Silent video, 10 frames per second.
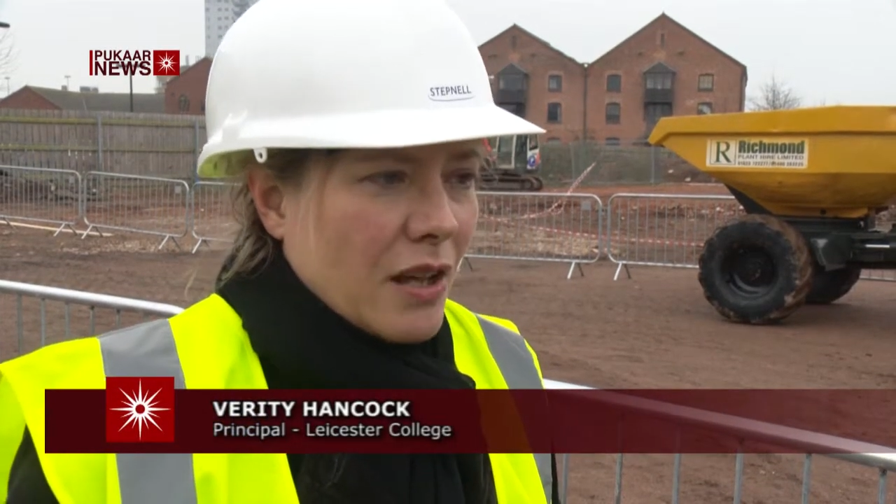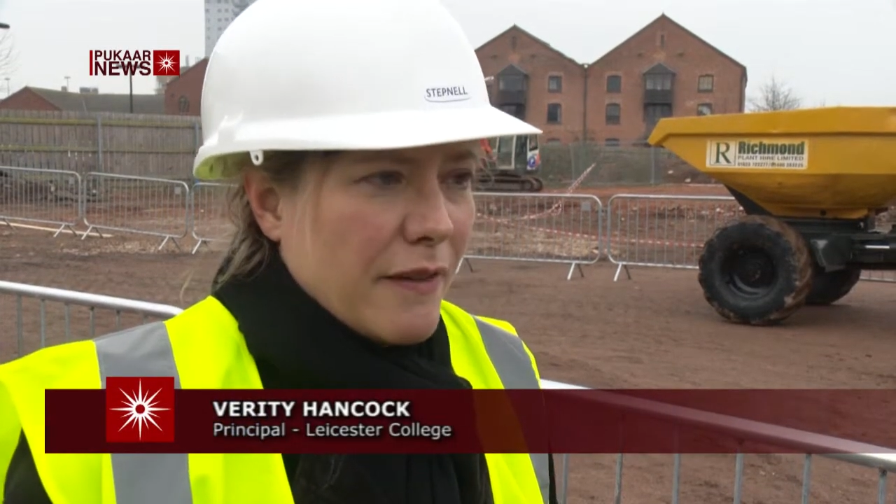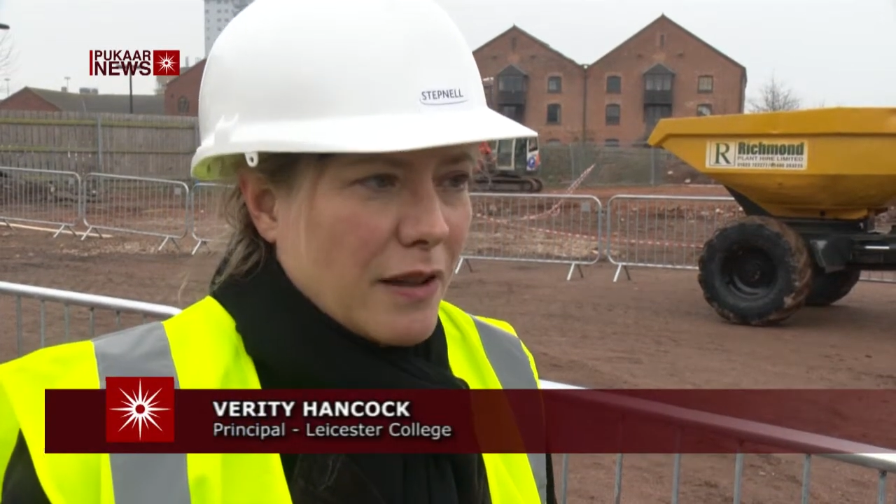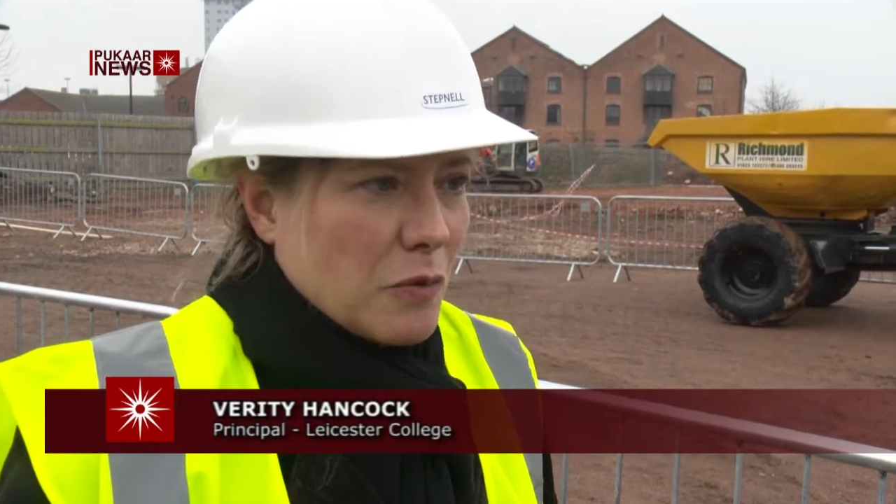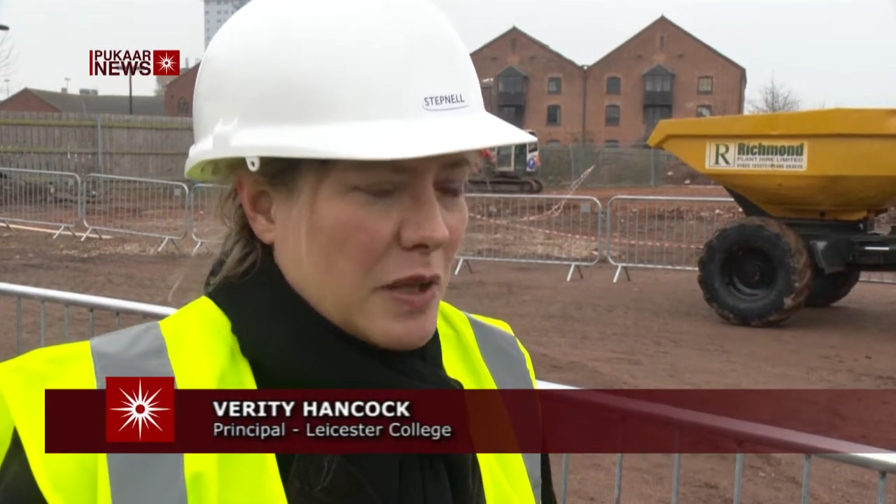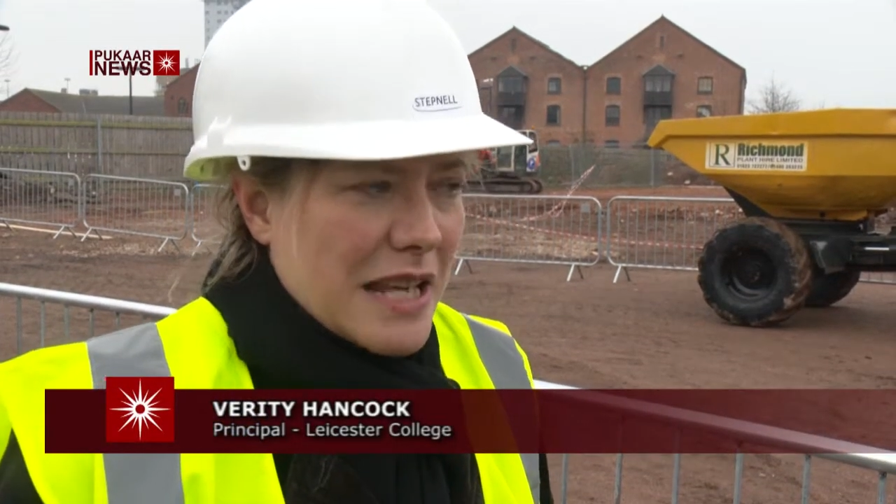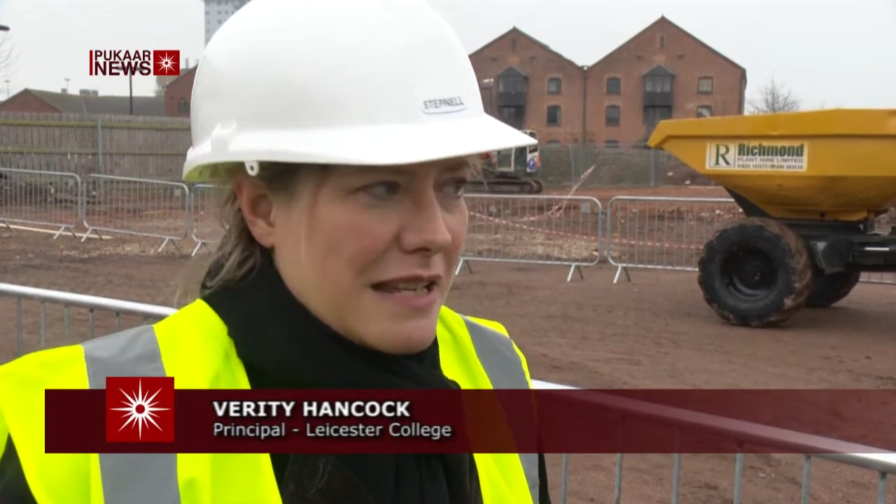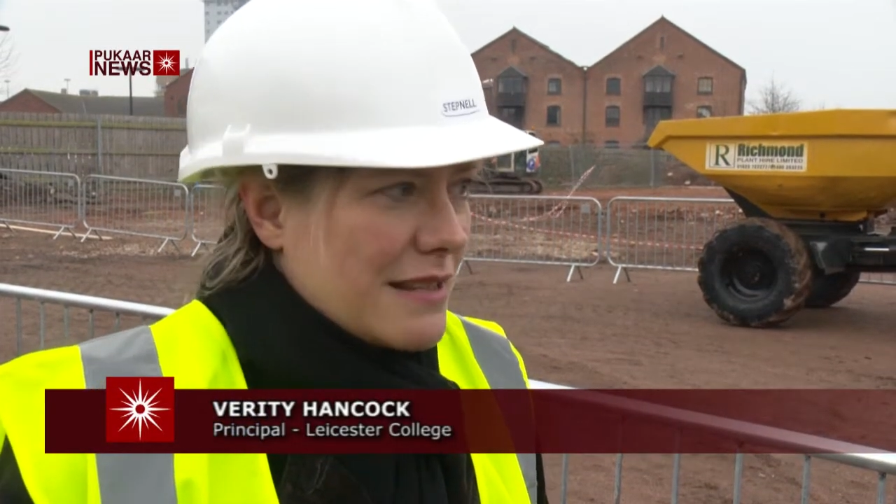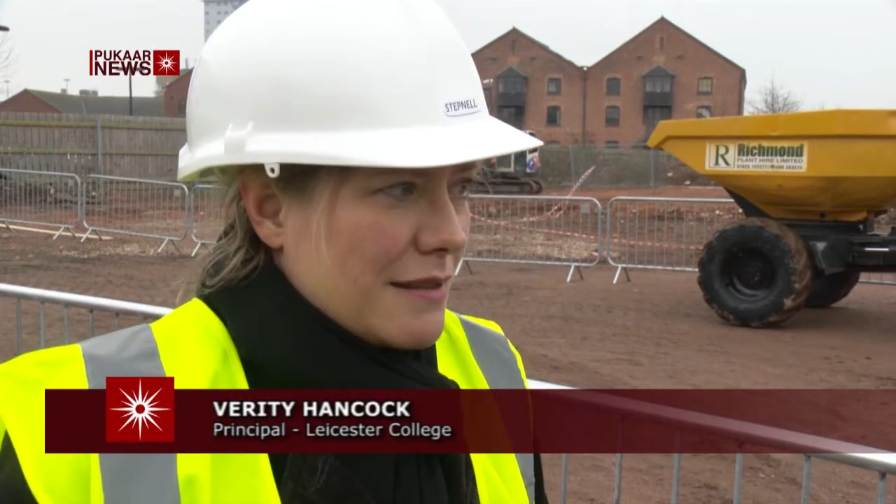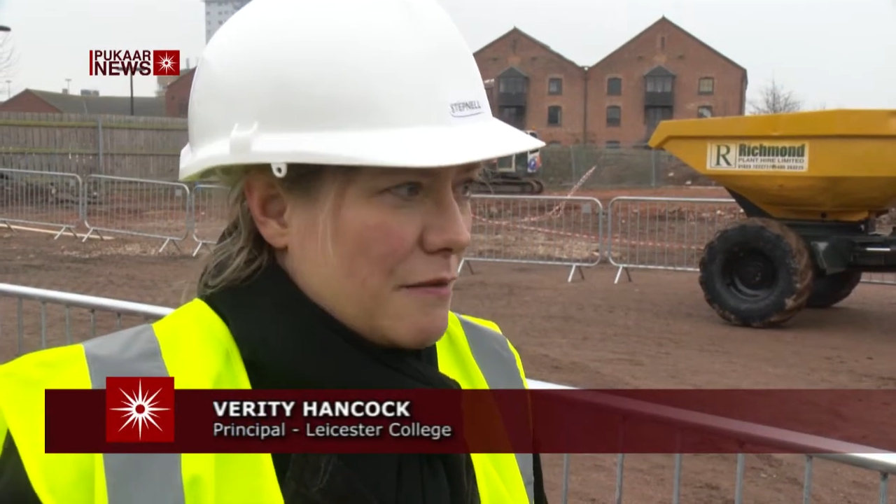the fact that we
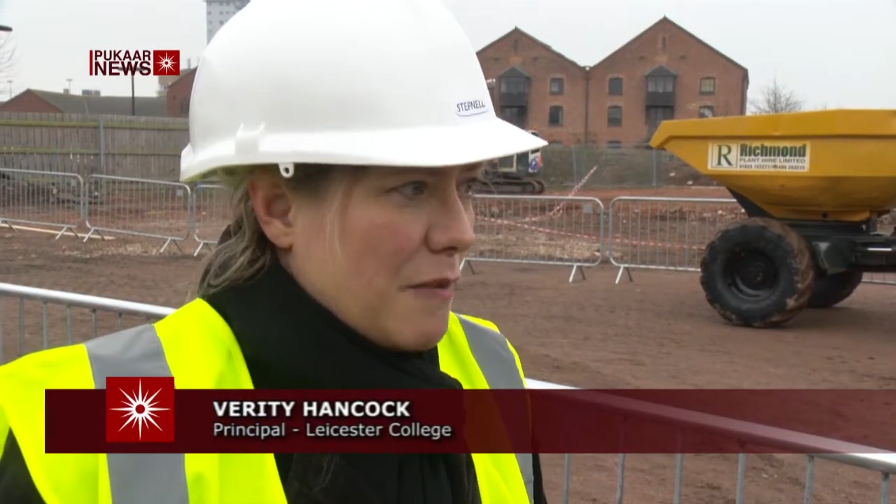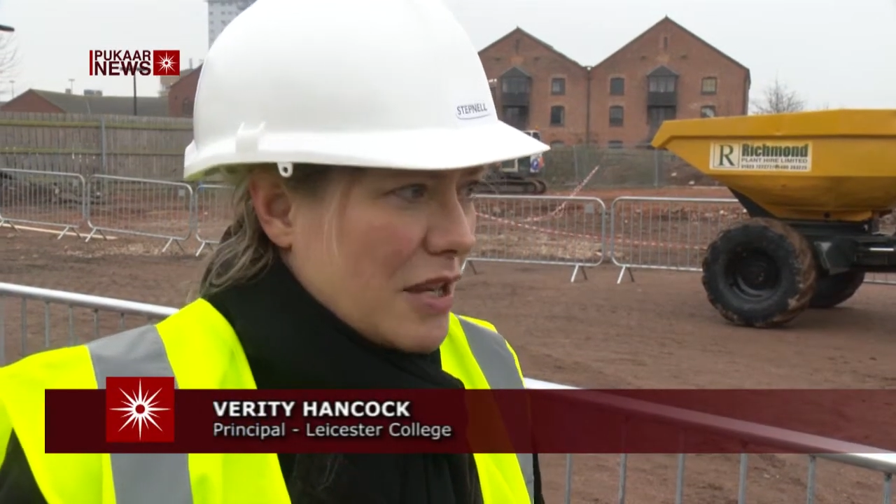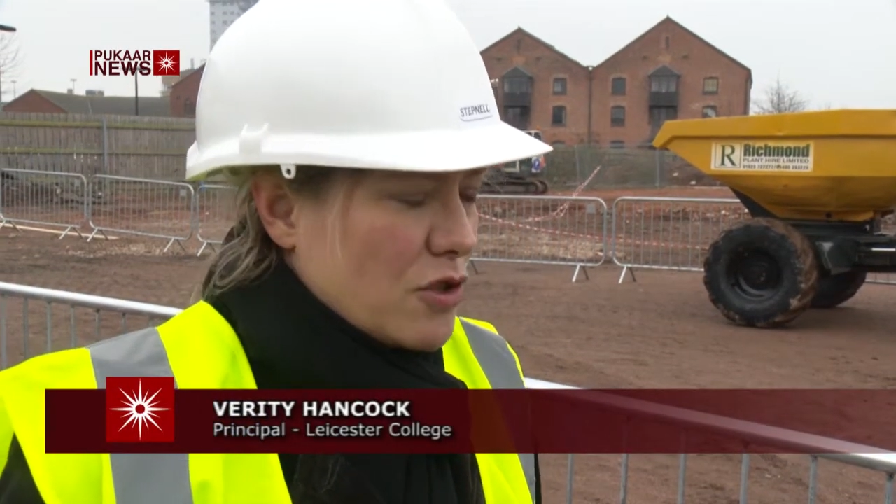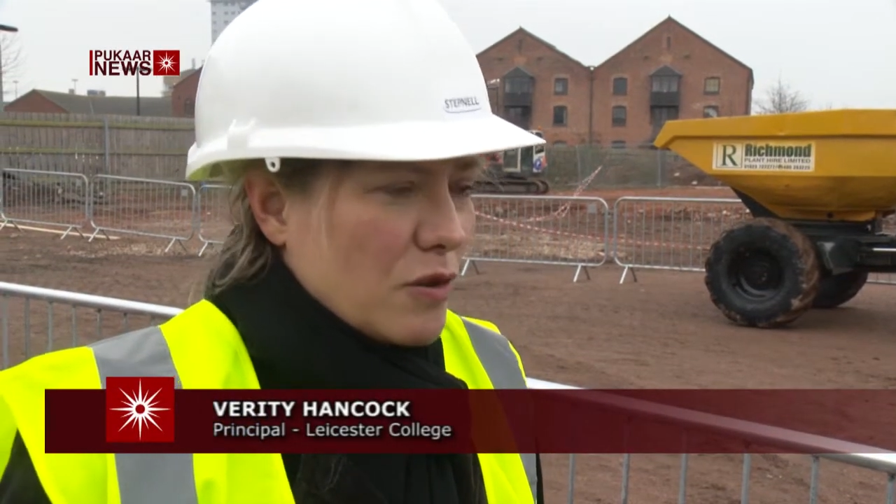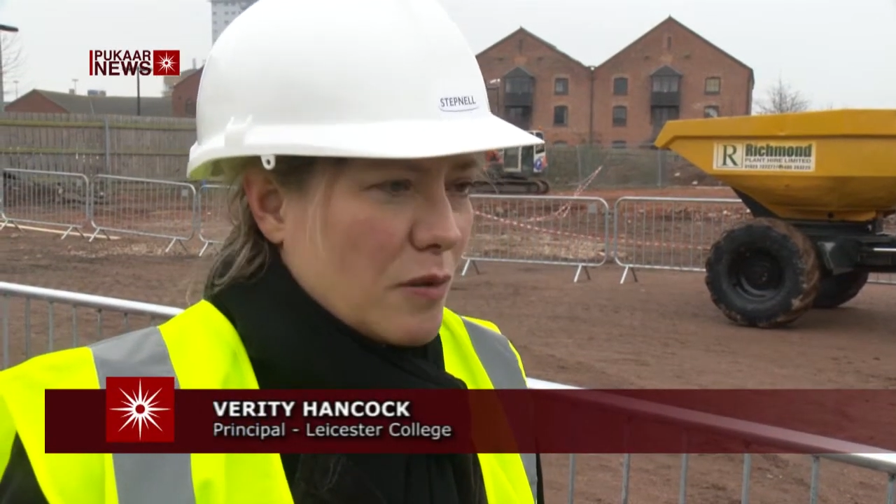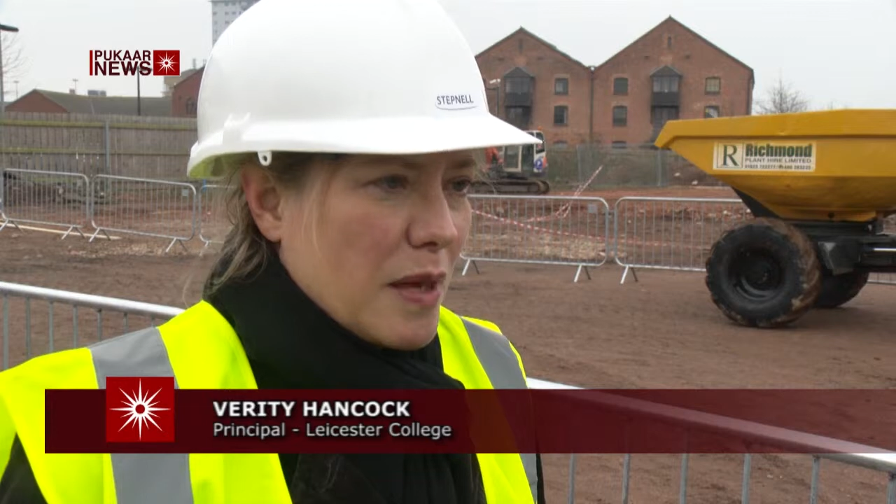need to make sure